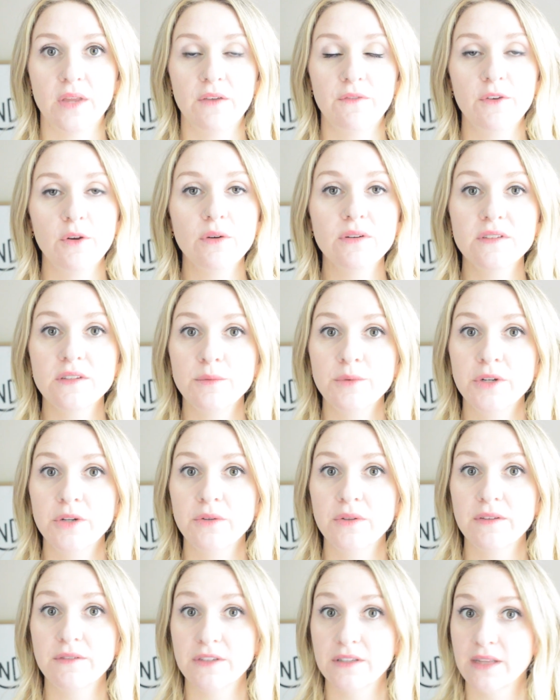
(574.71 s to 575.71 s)
If you are someone
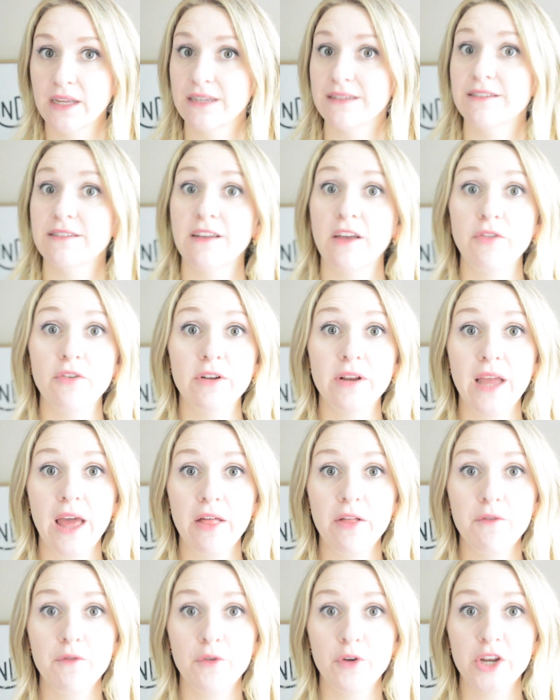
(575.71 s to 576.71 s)
who lives in like Southern
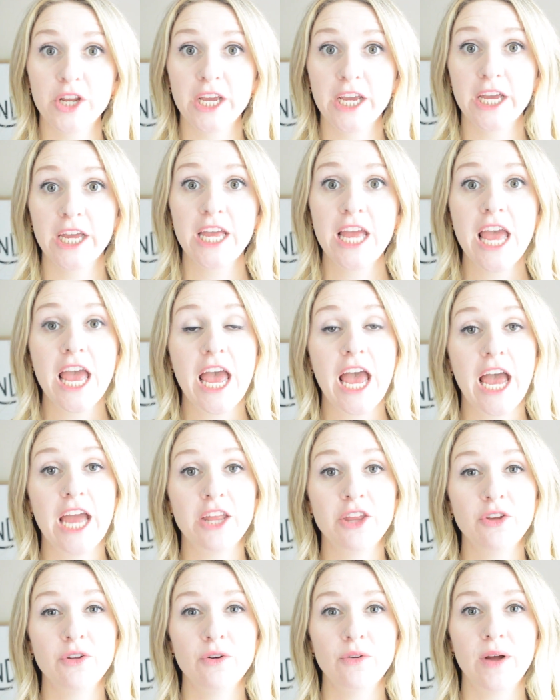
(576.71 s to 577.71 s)
California
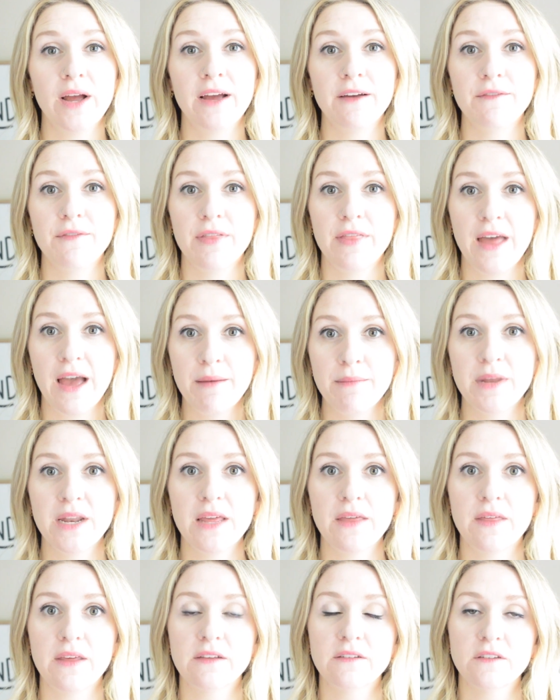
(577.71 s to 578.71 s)
and you don't have that
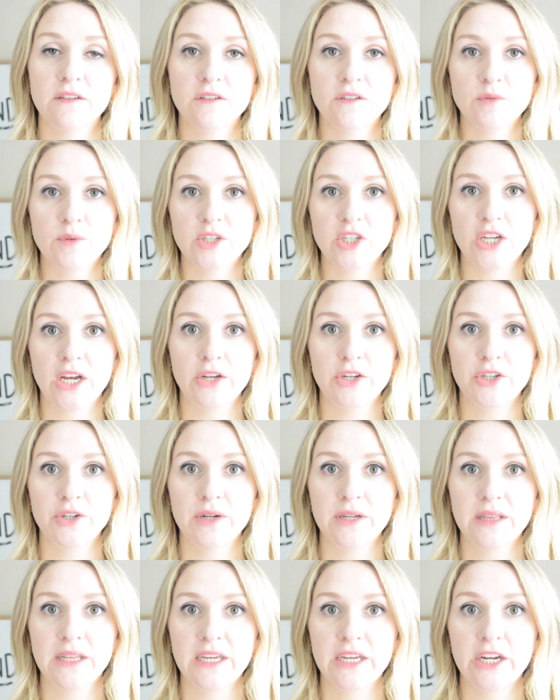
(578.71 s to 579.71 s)
many things to switch out
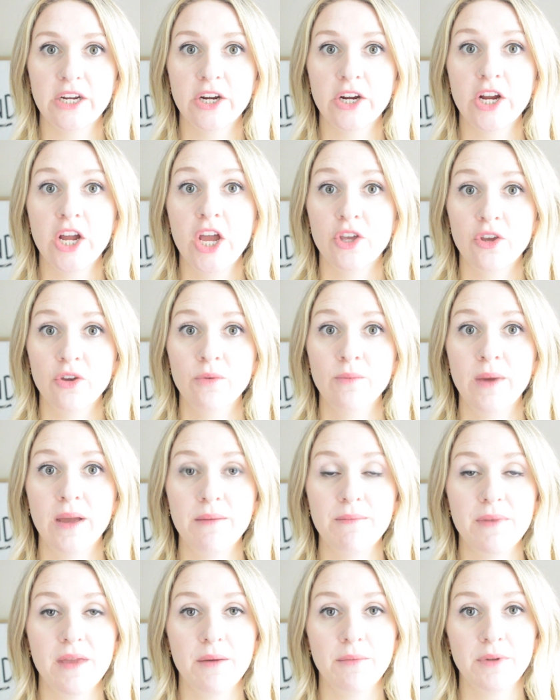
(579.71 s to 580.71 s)
during the year, you
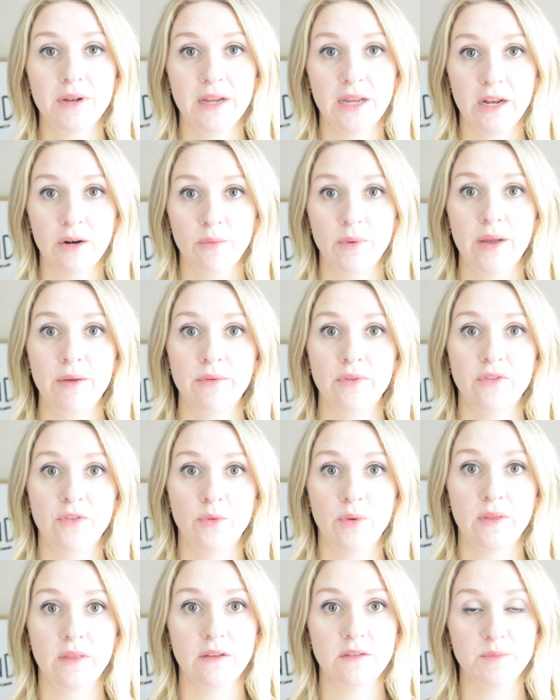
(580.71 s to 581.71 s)
might be able to get away with
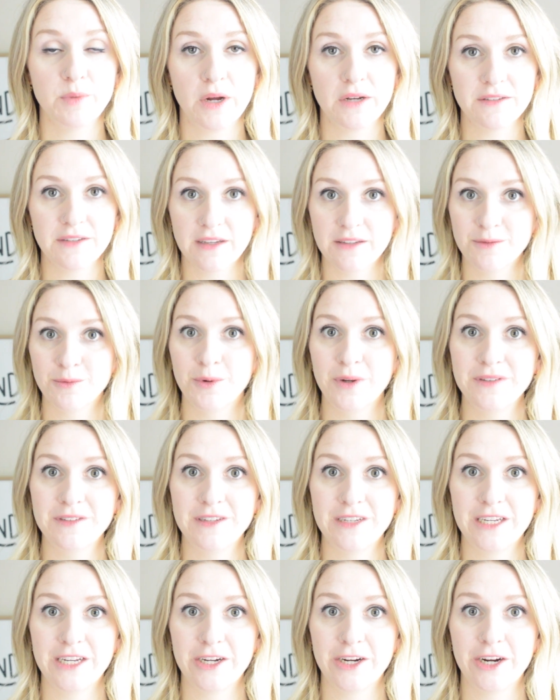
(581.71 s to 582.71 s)
doing this process
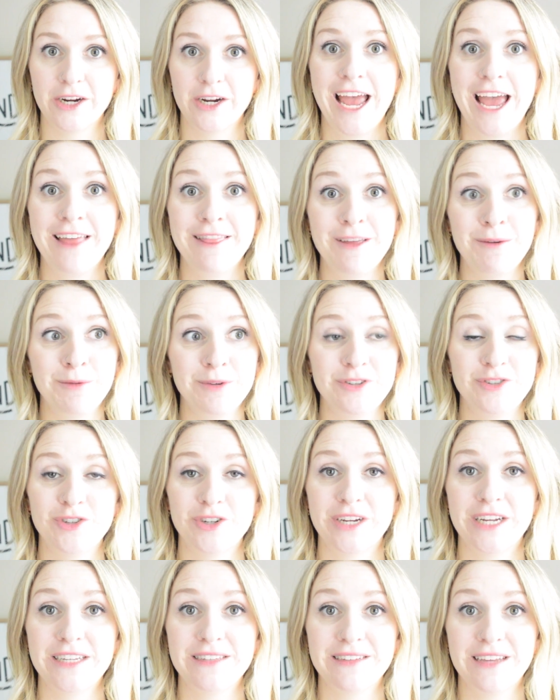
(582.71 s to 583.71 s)
once a year. And then once
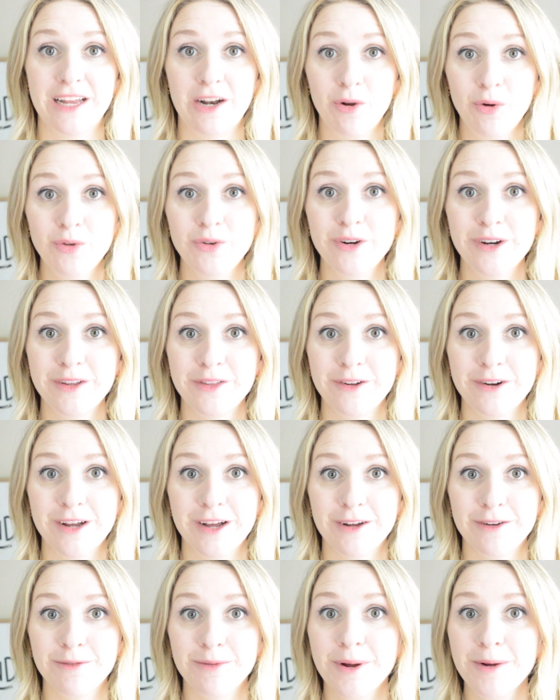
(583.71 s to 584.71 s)
your kids get older and they're
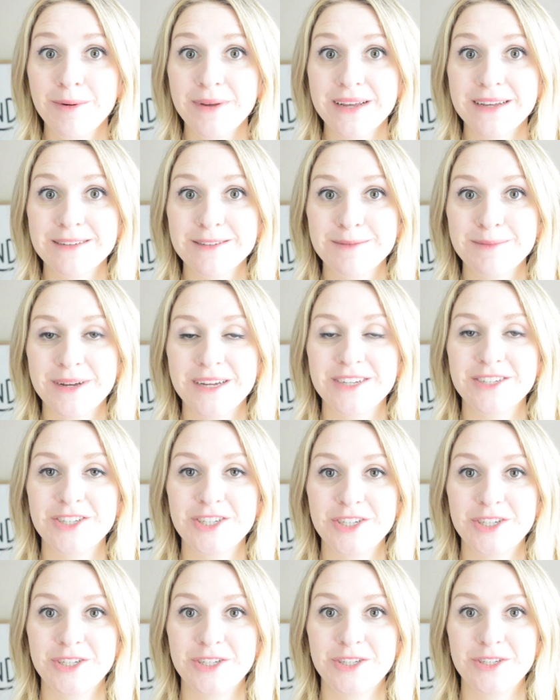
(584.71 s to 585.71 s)
not growing as
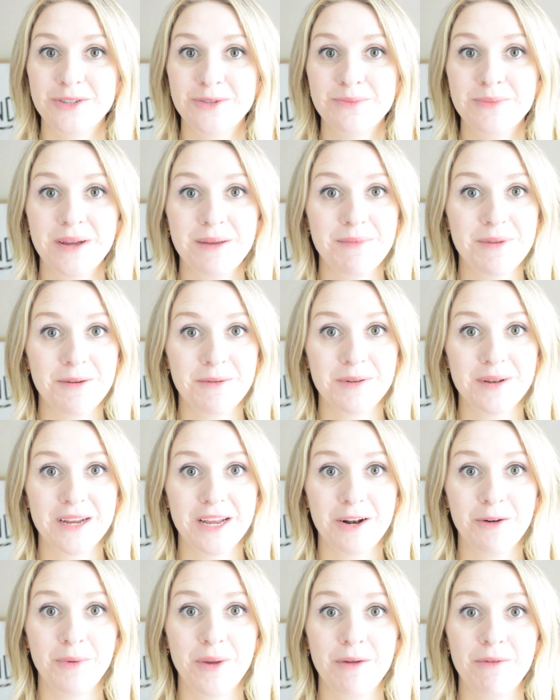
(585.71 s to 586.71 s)
much, you might be able to
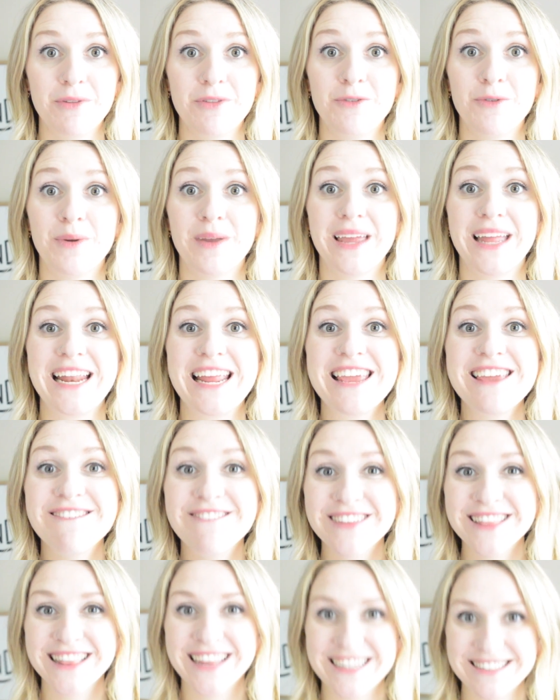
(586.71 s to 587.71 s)
get away with doing it
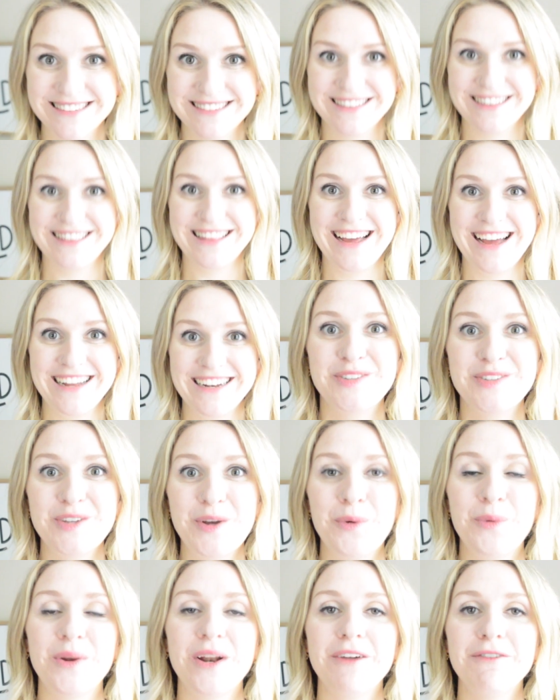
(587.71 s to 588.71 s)
even less than that.
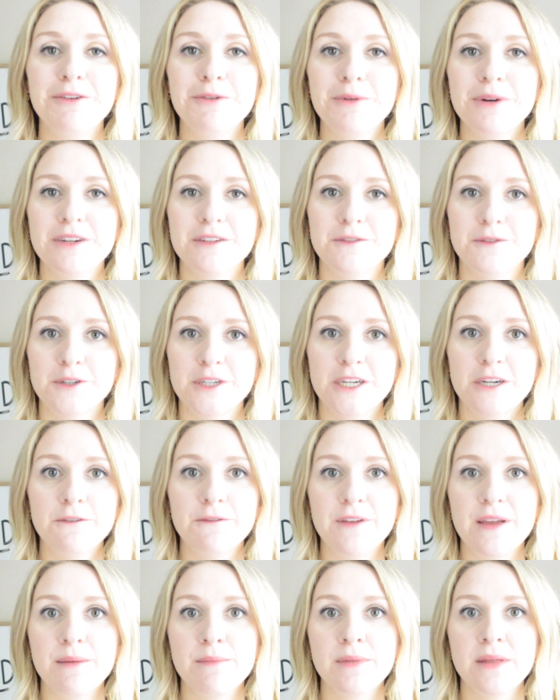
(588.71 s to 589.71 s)
So whatever works for your
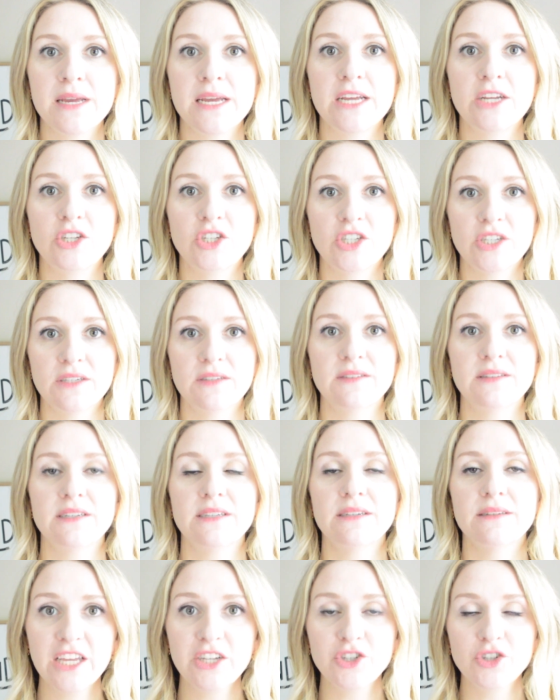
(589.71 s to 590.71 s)
family,
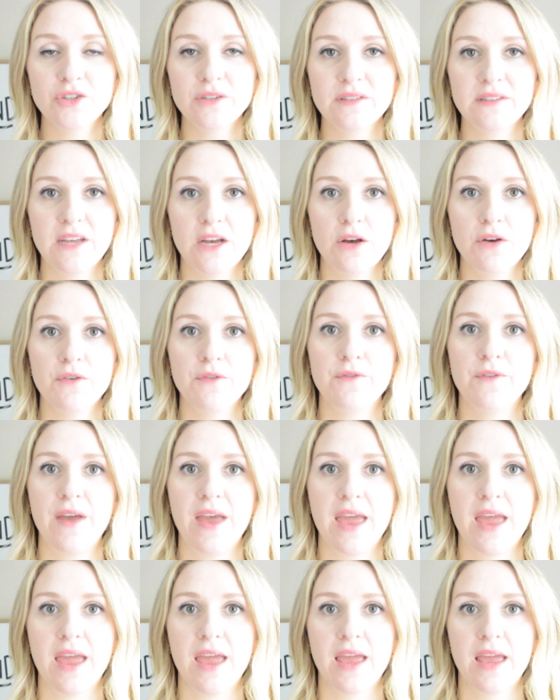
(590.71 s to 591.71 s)
just get yourself
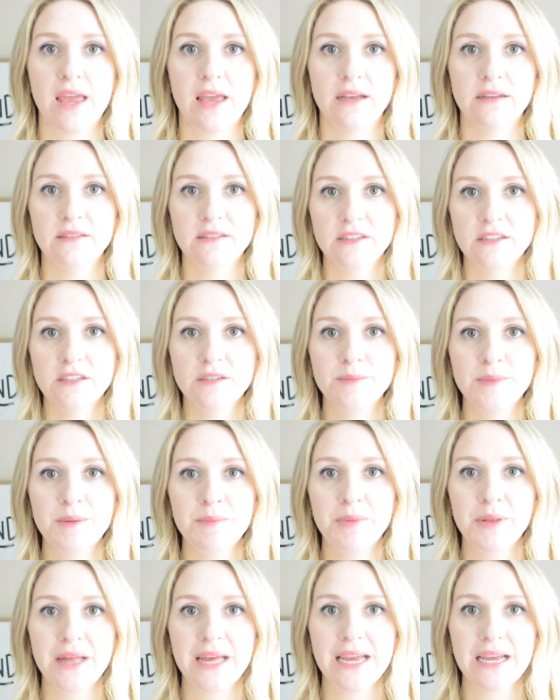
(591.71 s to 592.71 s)
a system
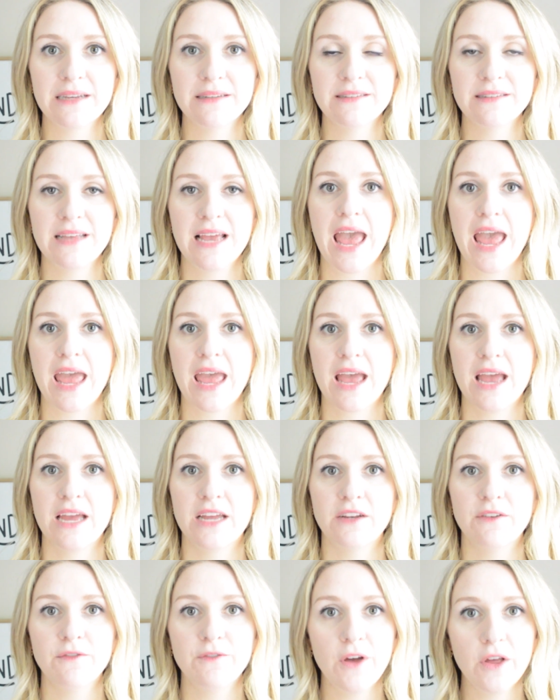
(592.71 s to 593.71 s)
in place
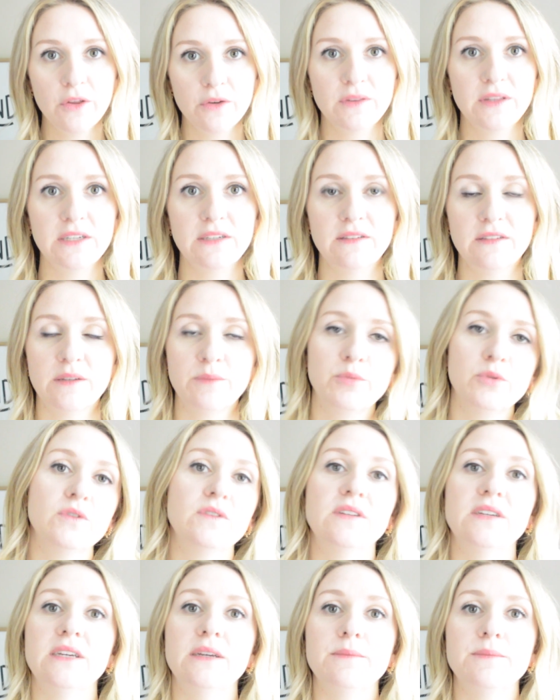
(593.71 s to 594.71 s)
and follow these simple
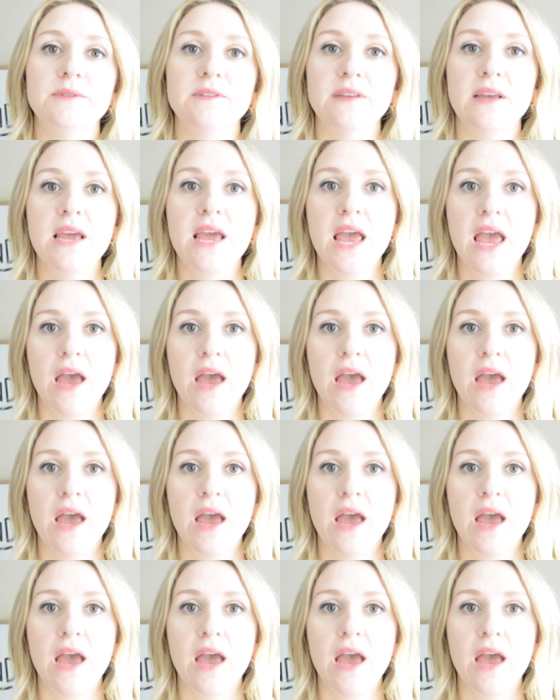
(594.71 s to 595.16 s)
tips.